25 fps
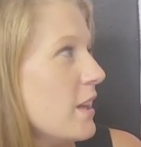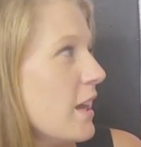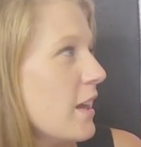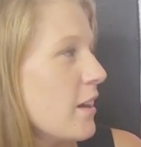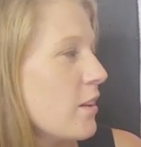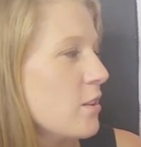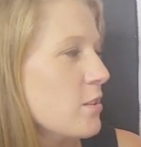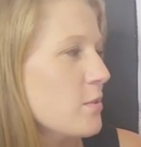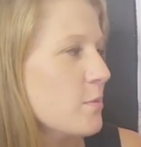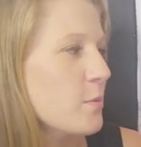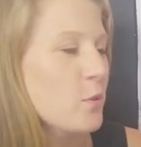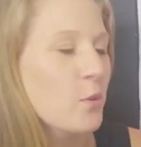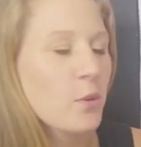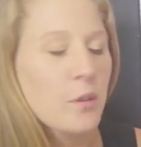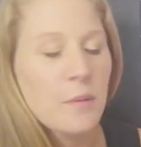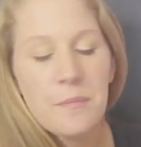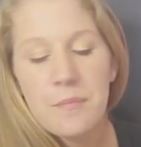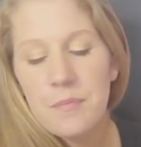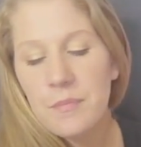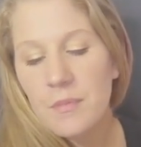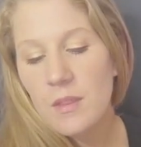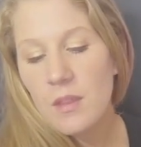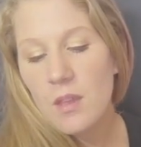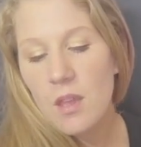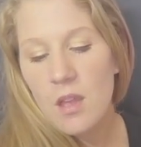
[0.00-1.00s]
Yeah, close my door.
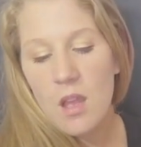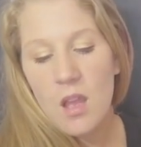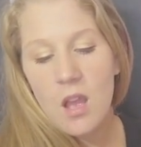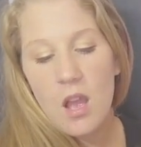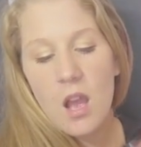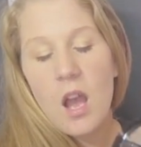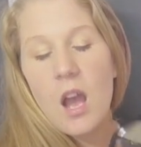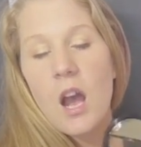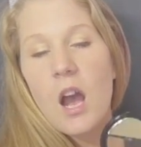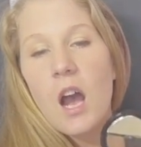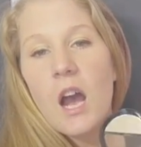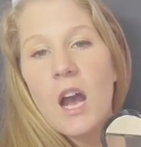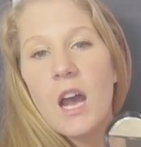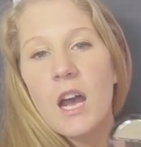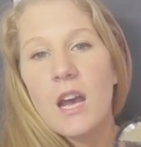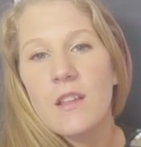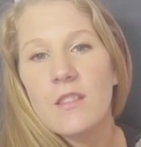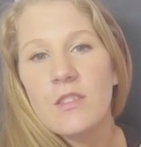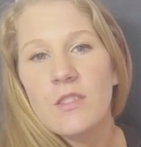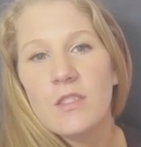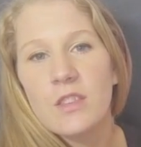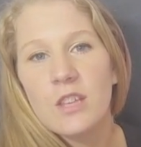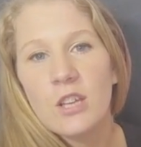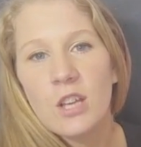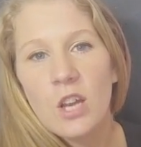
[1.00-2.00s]

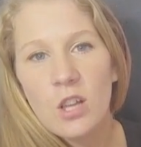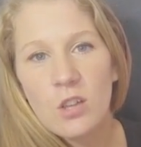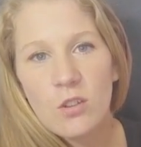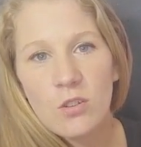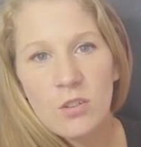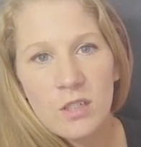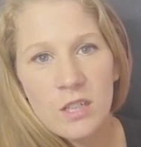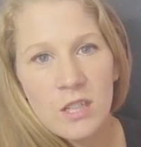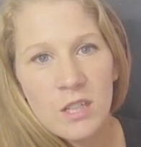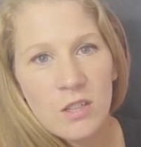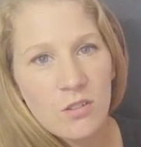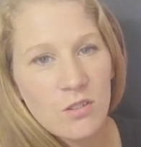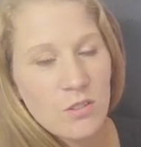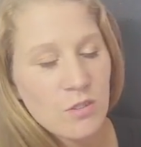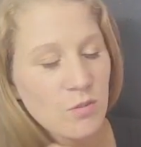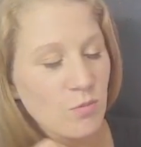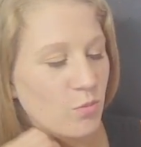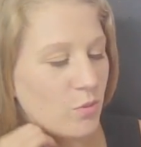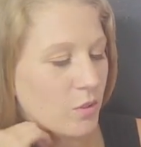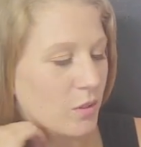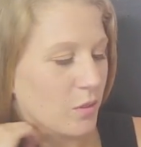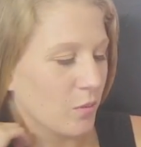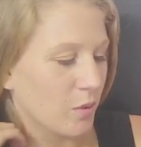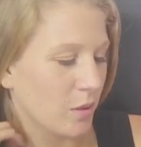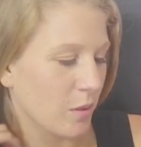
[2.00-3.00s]
The color on here is
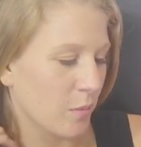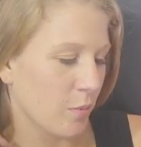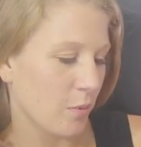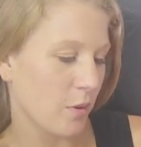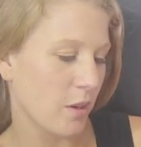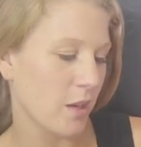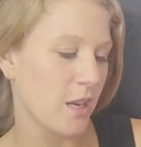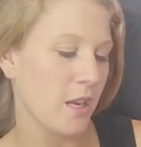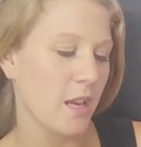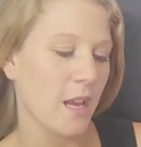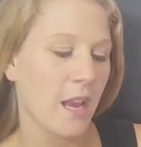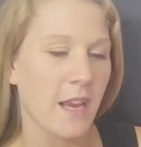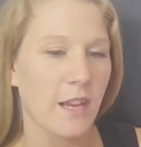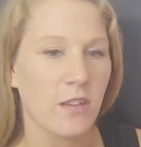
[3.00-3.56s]
really, really pretty.